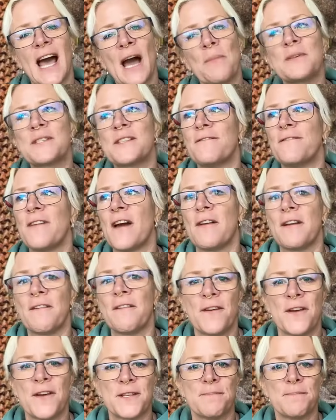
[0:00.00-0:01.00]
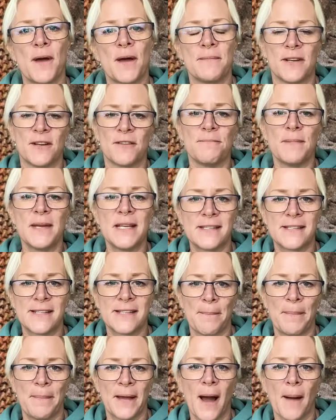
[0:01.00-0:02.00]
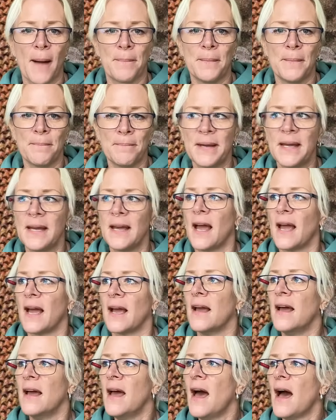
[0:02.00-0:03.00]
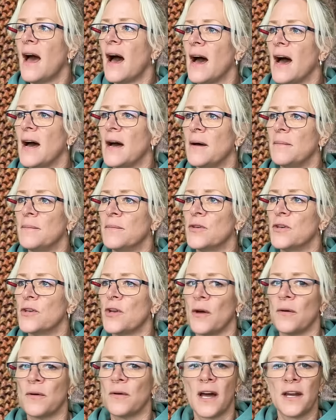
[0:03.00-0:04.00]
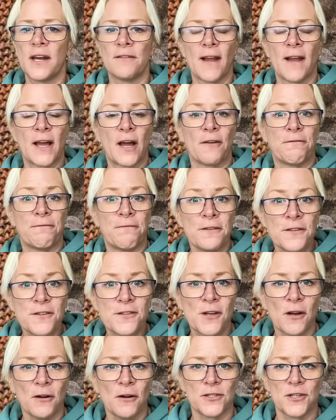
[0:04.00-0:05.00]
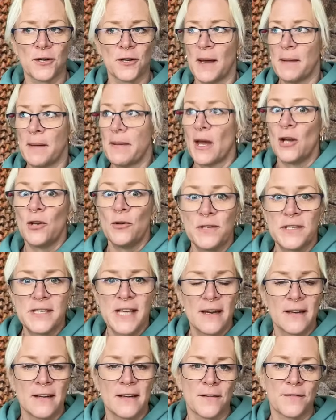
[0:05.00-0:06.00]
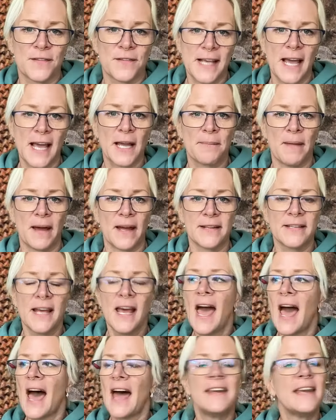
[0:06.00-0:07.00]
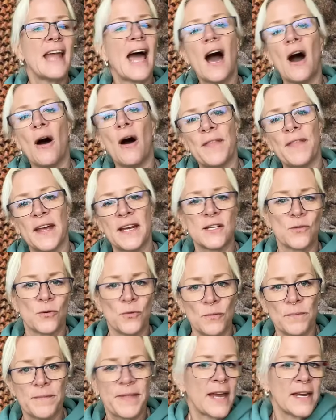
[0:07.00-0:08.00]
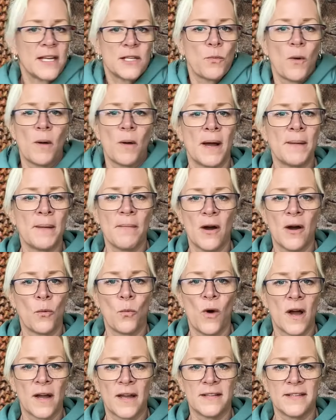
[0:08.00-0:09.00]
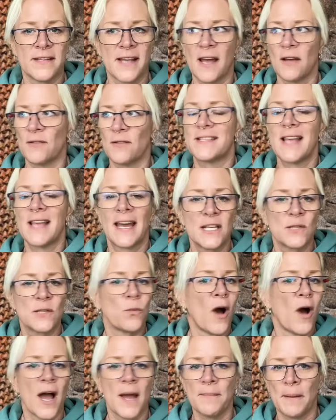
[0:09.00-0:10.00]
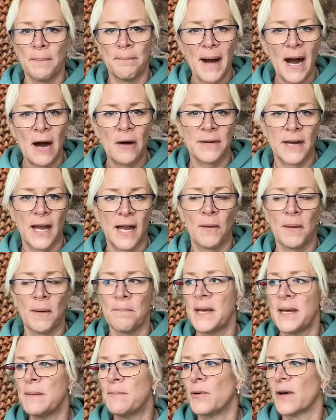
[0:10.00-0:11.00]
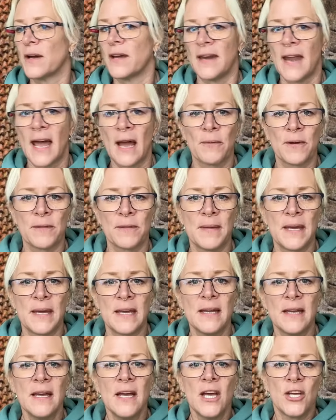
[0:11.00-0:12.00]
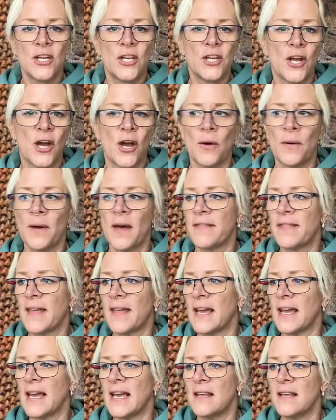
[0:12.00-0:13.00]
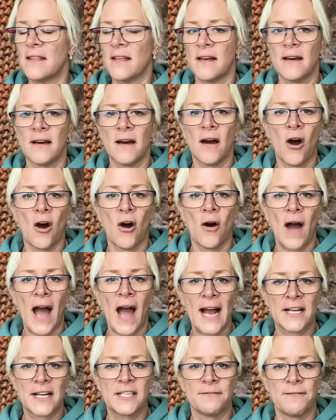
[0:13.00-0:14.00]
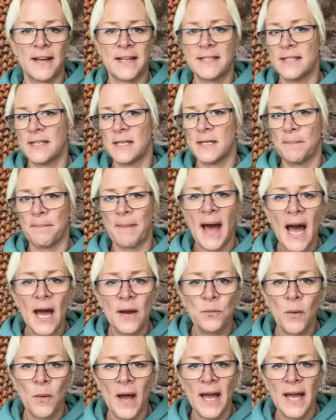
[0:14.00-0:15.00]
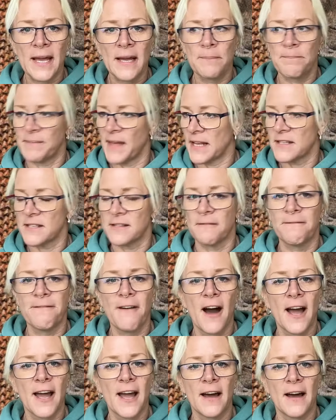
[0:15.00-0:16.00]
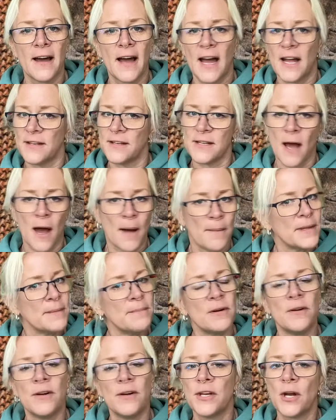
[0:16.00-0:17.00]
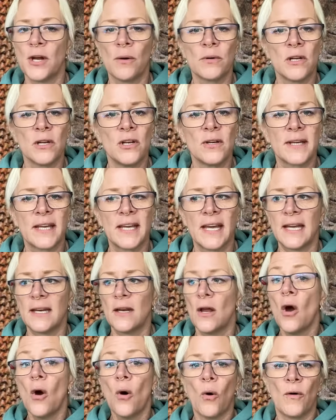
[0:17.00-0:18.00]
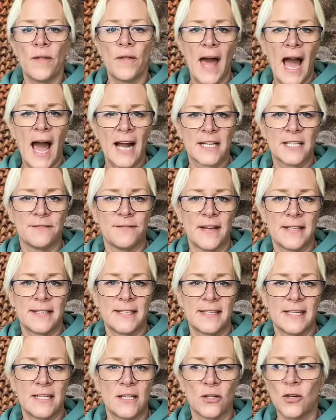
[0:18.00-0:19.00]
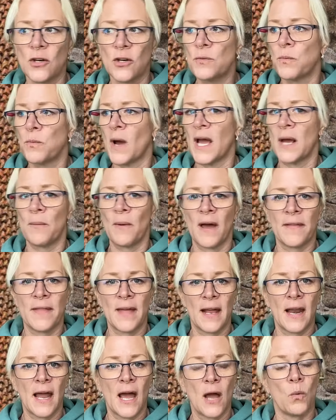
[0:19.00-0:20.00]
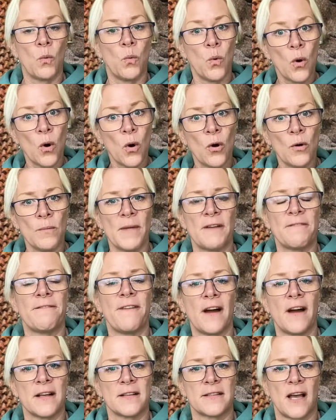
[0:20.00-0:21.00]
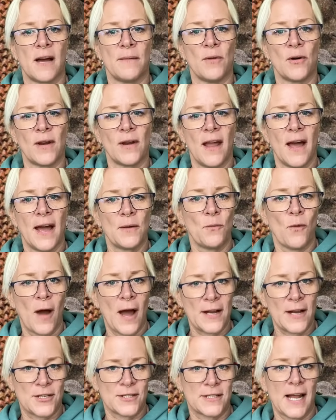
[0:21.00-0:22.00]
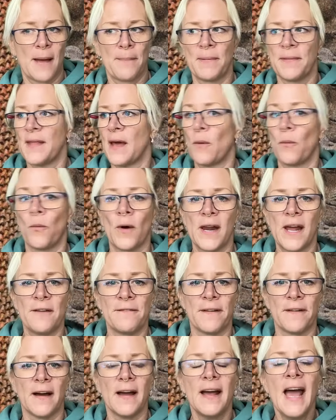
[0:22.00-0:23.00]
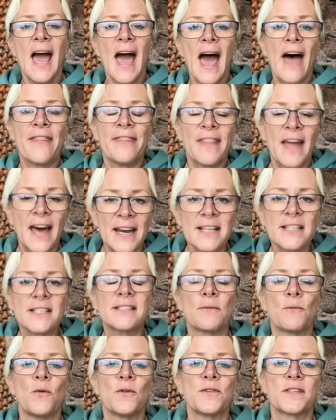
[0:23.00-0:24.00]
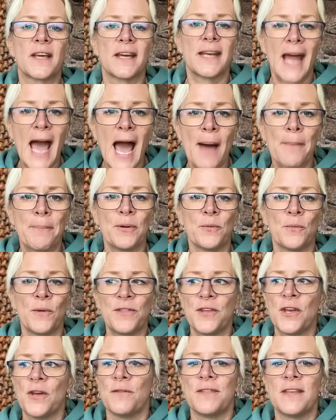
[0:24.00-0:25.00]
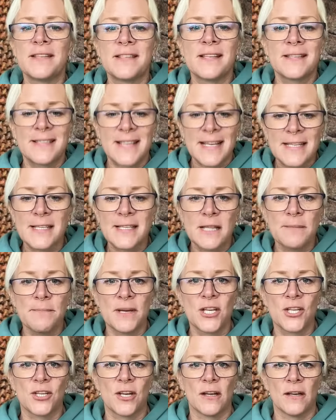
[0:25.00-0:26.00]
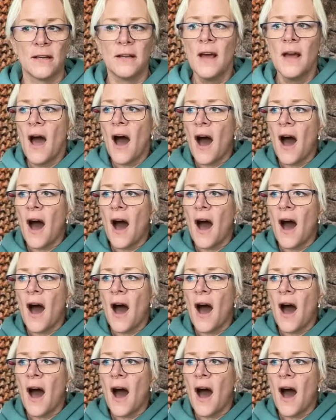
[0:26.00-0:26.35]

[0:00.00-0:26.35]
that was the very first moment of me stepping up and being, kind of like a foot soldier, maybe a lieutenant of Sekhmet. And now that is what my work entails. That is what I'm about now. When people connect with me, they either are activated in a bad way, that's the fire, and I'm the mirror you don't want to look in, or they're activated in a good way where they're like, woo, my fire's come online, what just happened there, whatever. And that is what's going to happen with you. This is the mission.